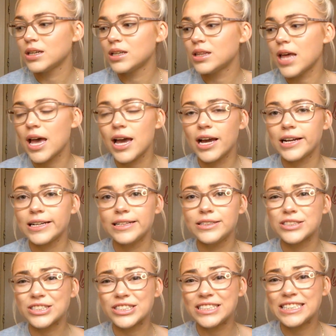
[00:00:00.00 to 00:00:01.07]
the early
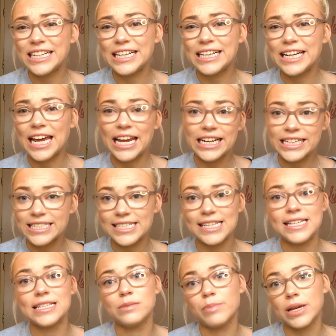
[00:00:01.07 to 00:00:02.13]

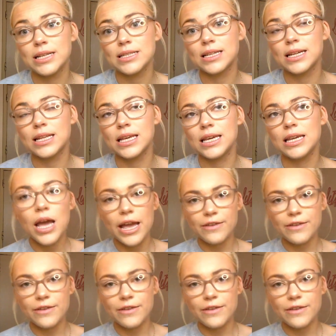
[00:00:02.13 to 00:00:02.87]
1980s basically.